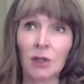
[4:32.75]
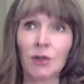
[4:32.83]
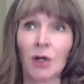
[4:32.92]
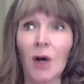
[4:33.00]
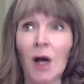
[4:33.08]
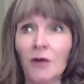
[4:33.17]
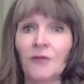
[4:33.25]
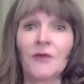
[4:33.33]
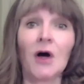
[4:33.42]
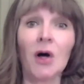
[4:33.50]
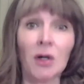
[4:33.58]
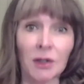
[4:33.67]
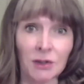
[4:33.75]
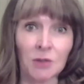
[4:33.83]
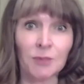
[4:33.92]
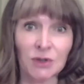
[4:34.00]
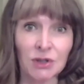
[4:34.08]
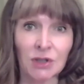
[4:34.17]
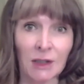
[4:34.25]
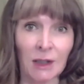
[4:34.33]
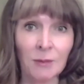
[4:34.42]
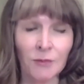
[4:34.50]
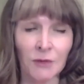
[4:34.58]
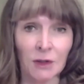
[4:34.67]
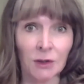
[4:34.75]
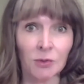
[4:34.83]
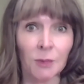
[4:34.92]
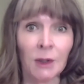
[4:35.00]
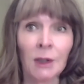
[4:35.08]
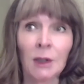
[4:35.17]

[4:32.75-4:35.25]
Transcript: You know, how far can you push the envelope?